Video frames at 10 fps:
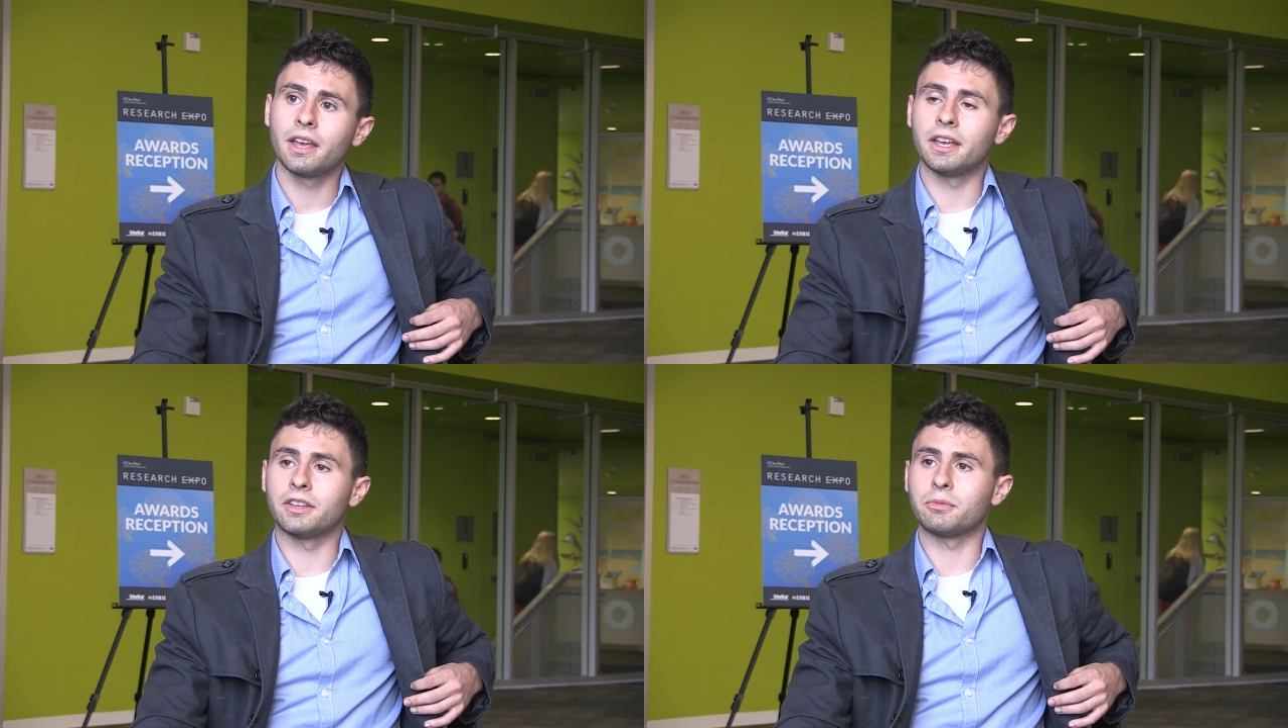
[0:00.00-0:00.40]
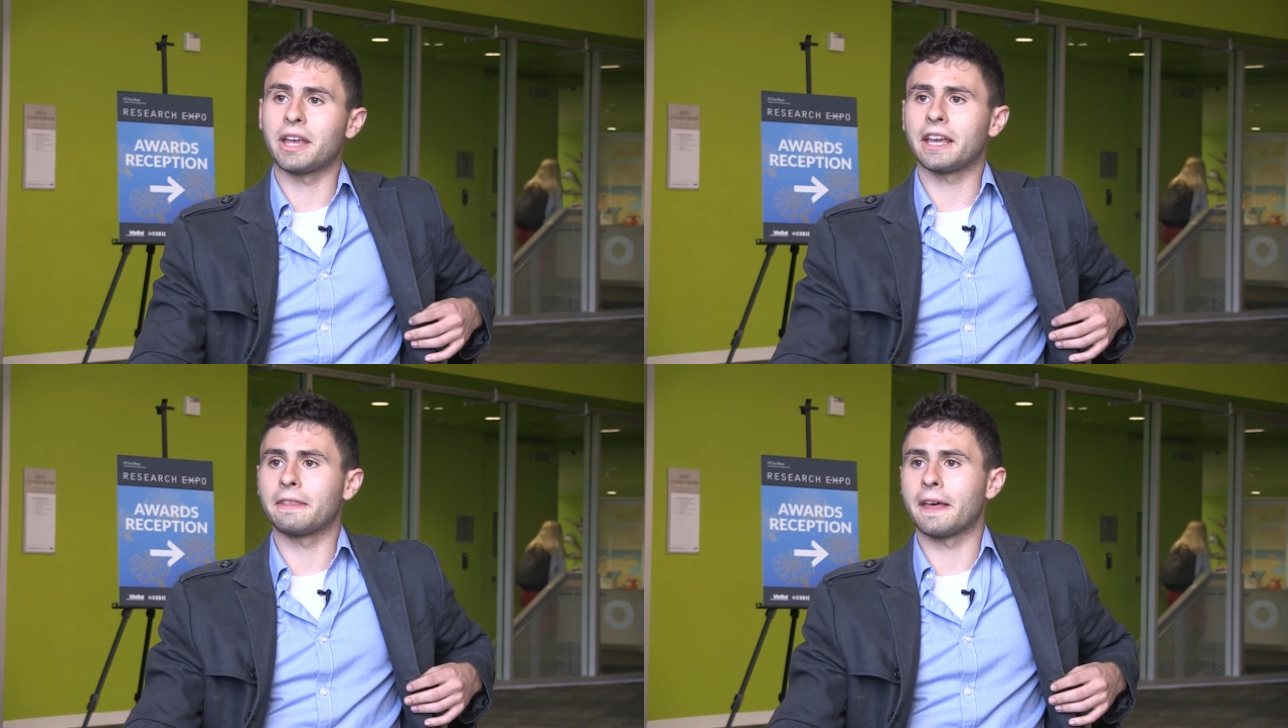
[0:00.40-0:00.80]
is
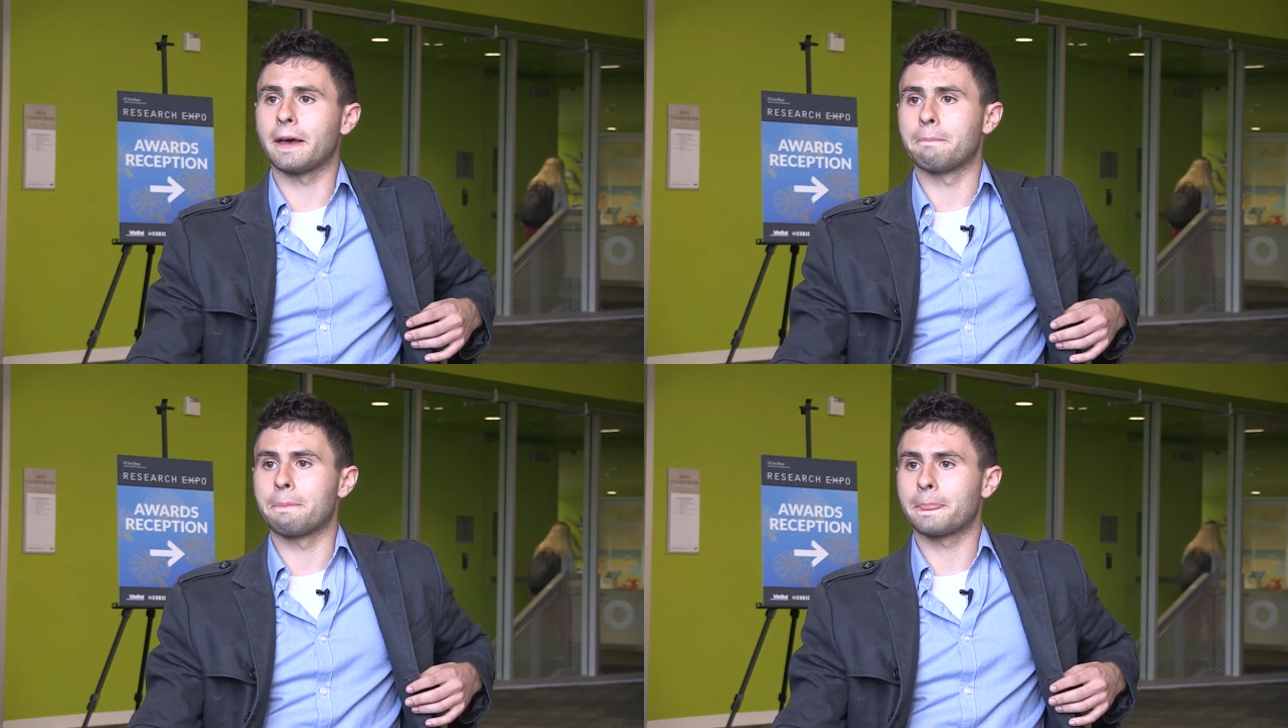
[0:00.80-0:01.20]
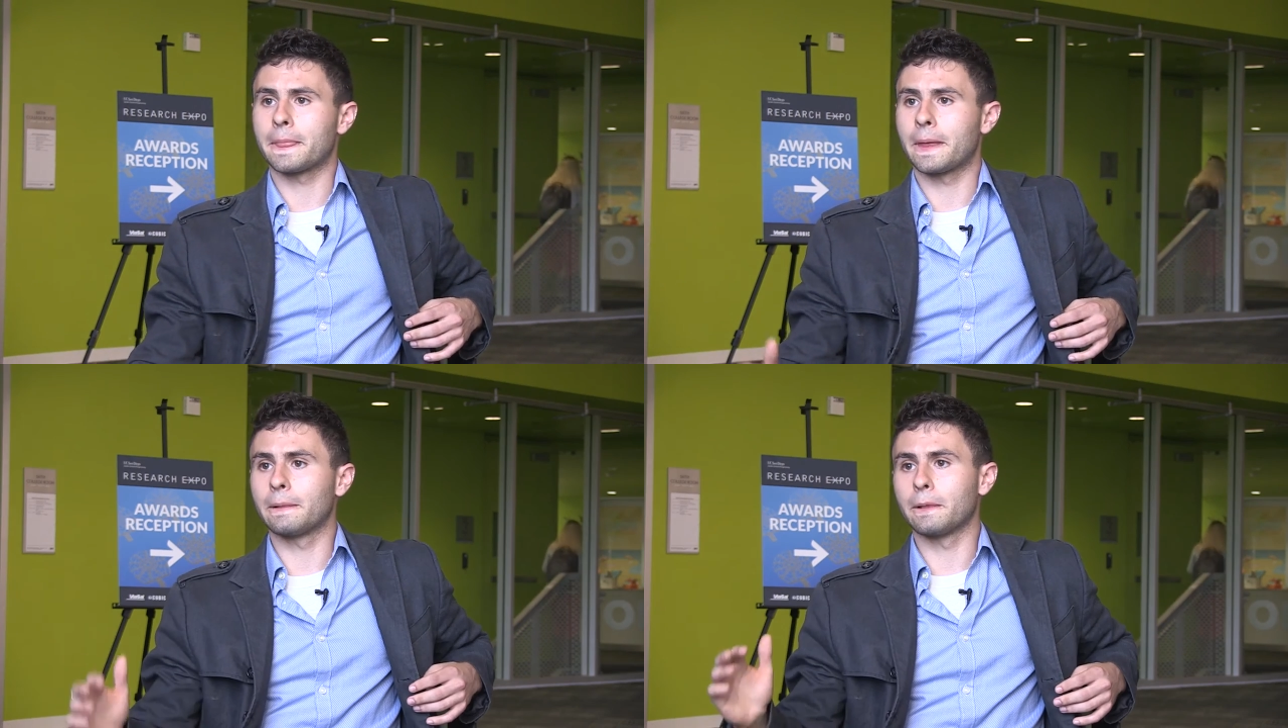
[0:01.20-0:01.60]
making them
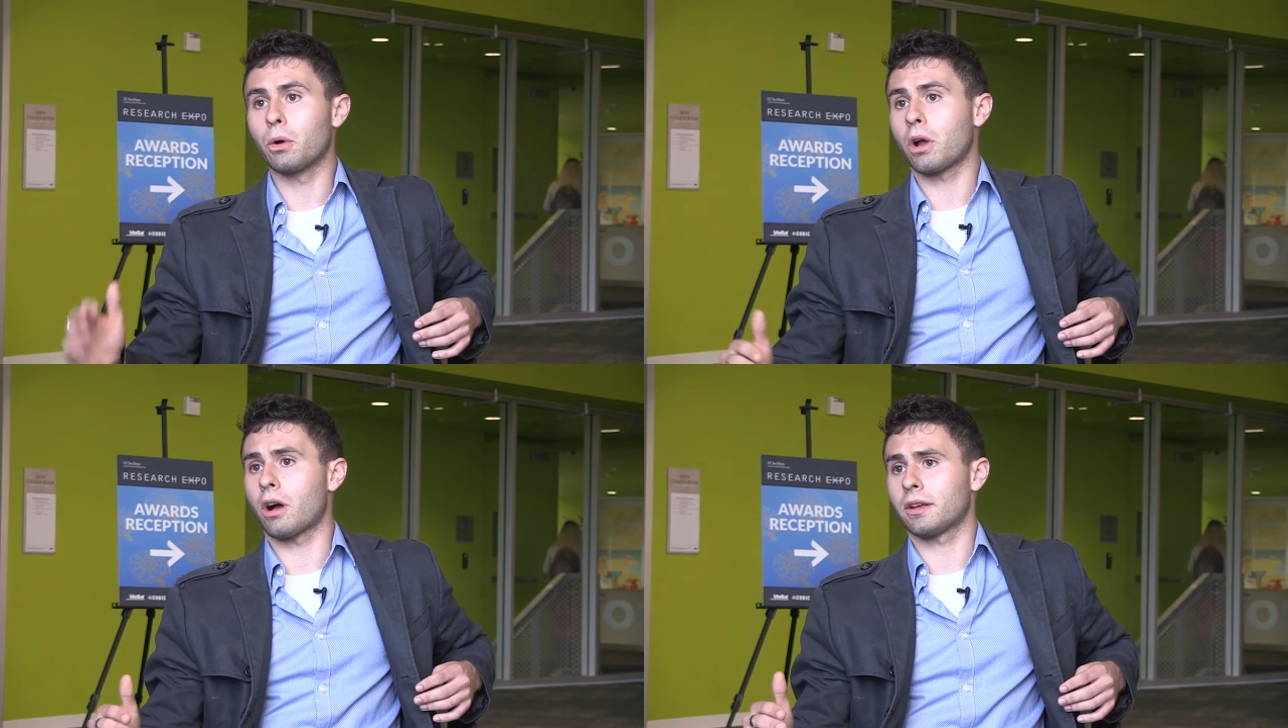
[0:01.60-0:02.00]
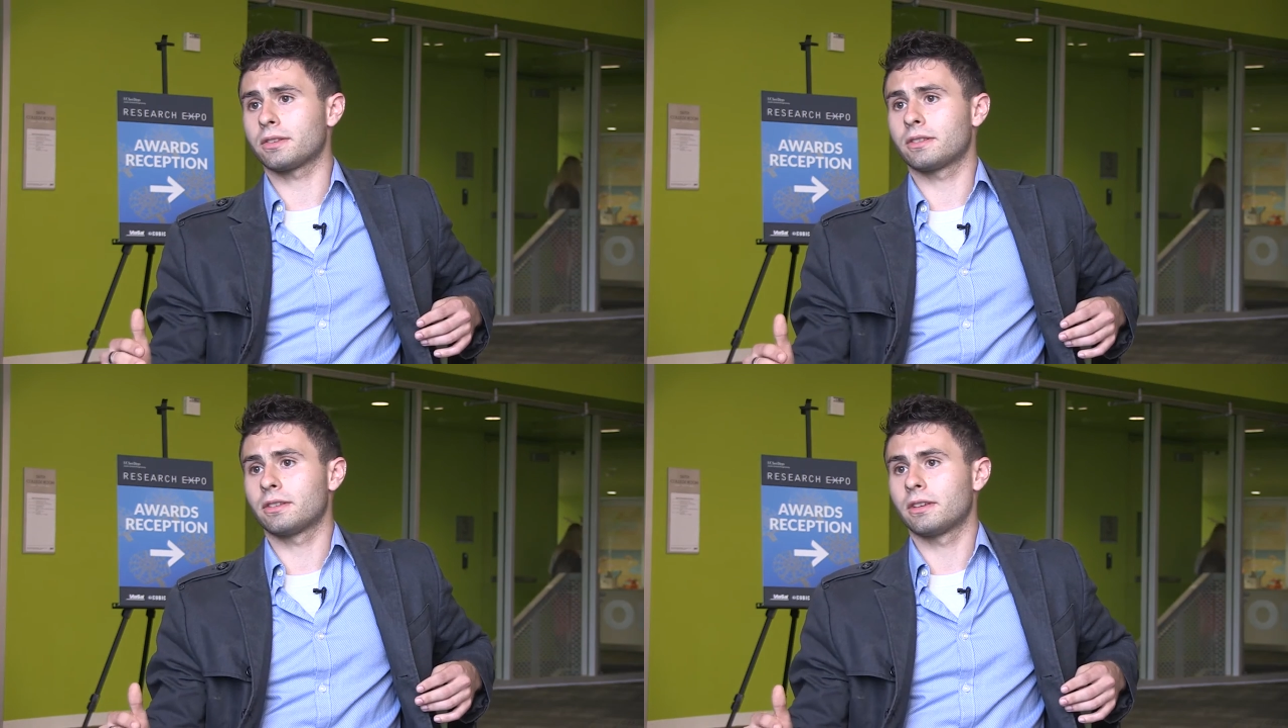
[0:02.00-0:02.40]
low cost,